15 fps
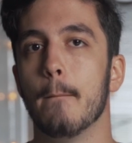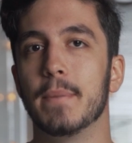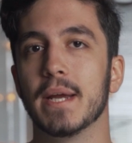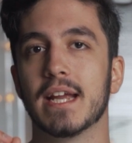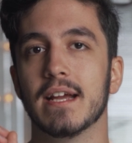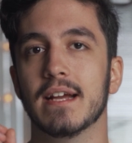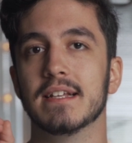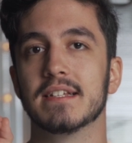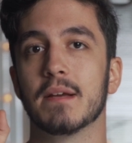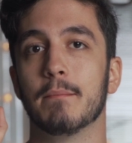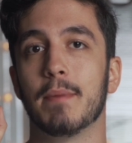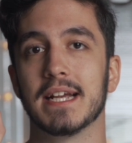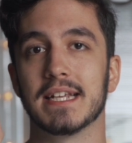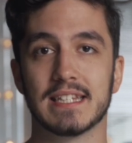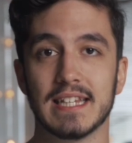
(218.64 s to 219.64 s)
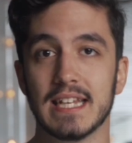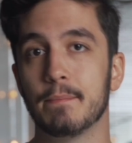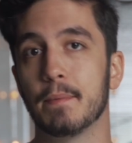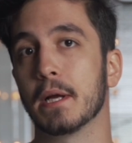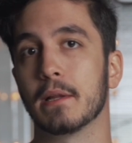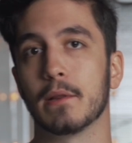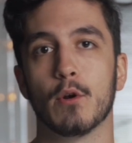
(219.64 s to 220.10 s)
because by
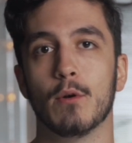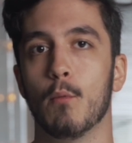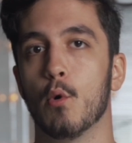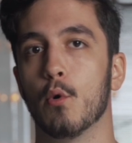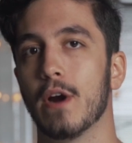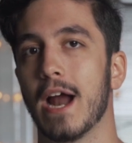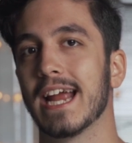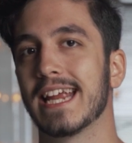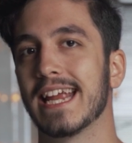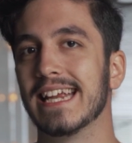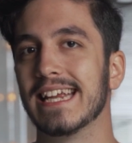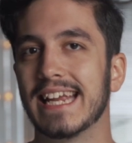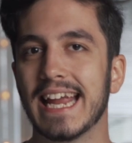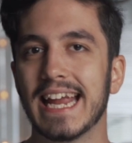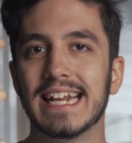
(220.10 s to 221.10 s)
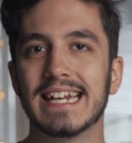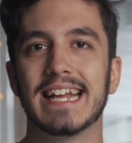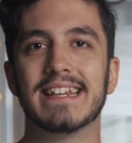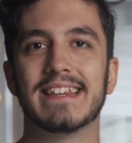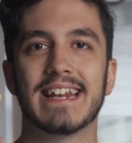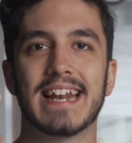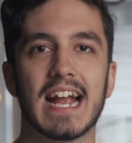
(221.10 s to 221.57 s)
sleeping a little more, I can
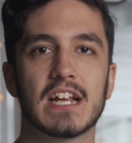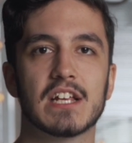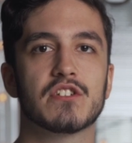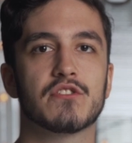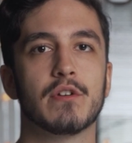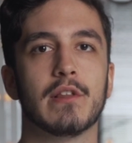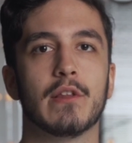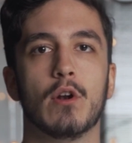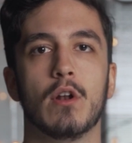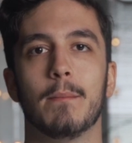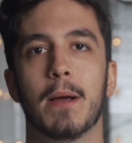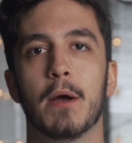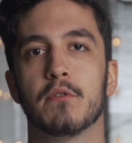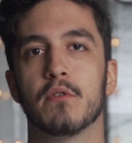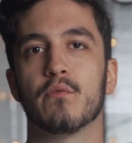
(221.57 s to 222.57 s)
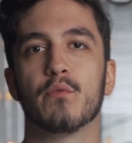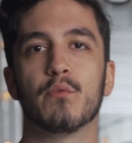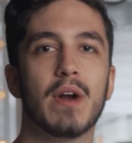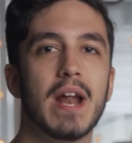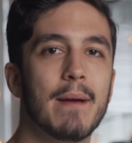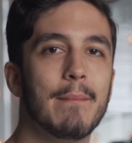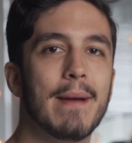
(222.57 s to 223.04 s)
gain that extra little amount of
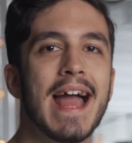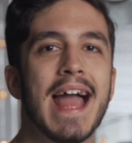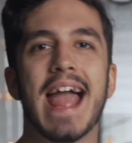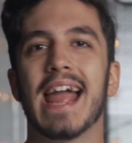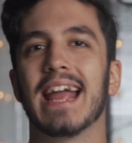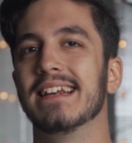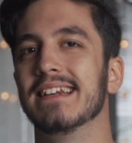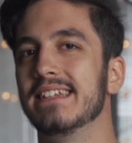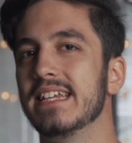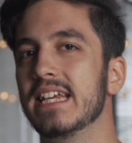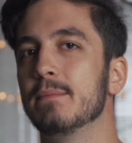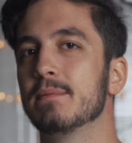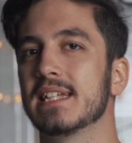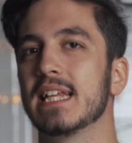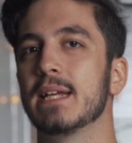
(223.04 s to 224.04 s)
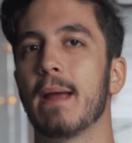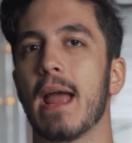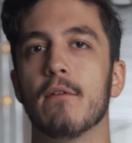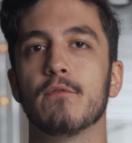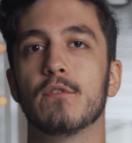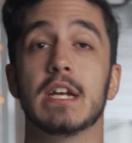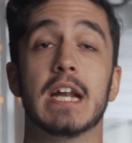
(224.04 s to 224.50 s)
REM and deep sleep
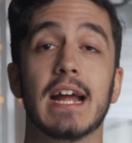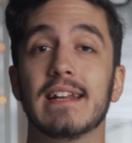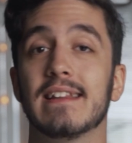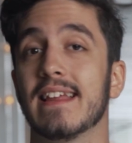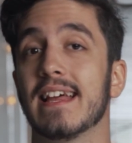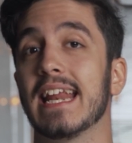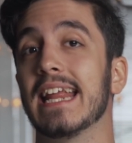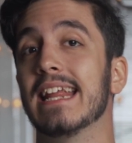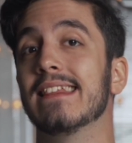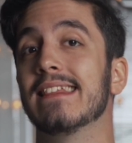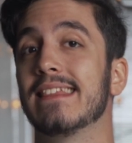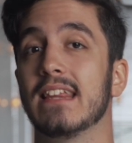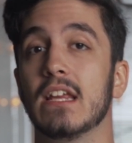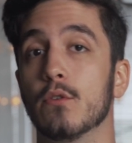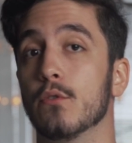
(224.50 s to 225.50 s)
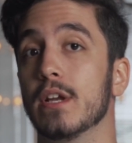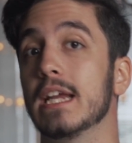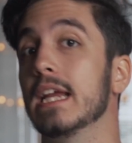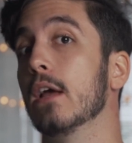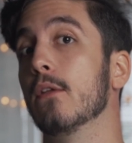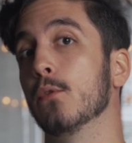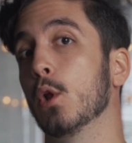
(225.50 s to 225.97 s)
every night that in
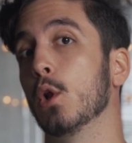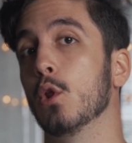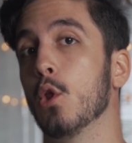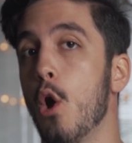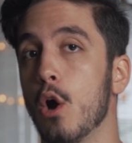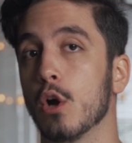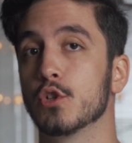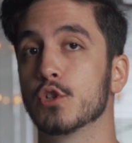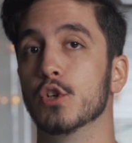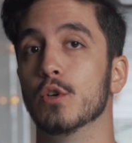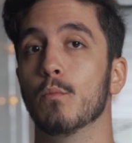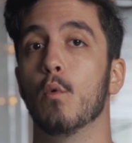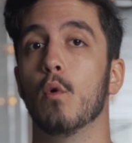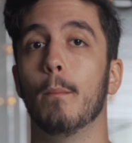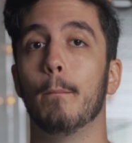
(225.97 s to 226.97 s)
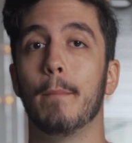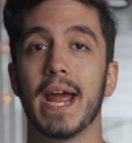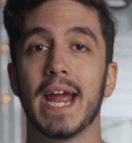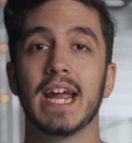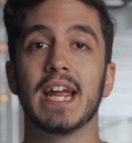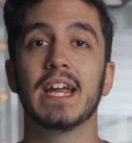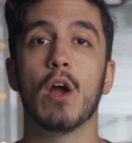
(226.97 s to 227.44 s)
theory, in the long term, will
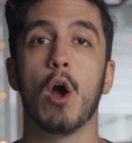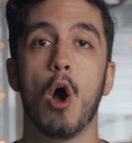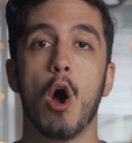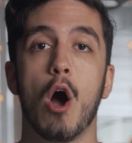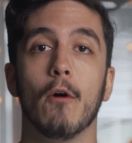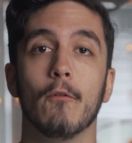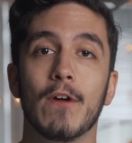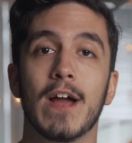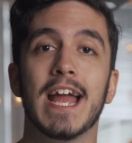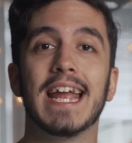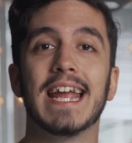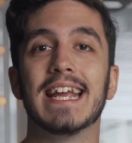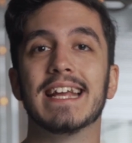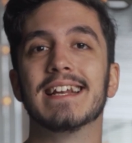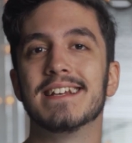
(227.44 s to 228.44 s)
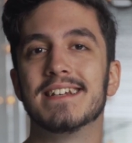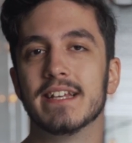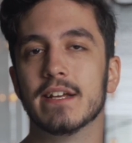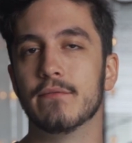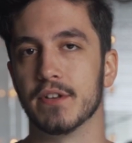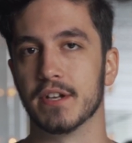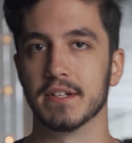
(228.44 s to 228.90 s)
pay off in
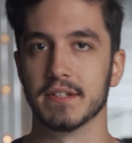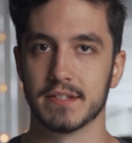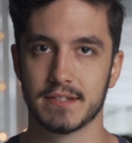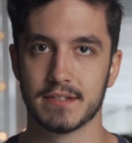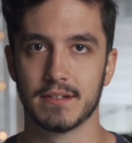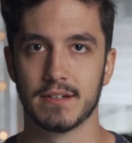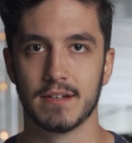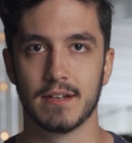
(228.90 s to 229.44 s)
dividends.